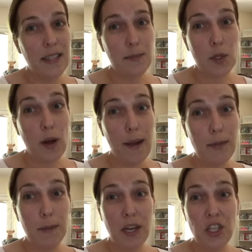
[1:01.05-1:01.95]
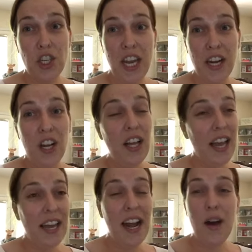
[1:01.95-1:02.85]
subscribe to my channel
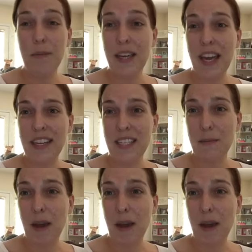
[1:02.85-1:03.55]
and help me get to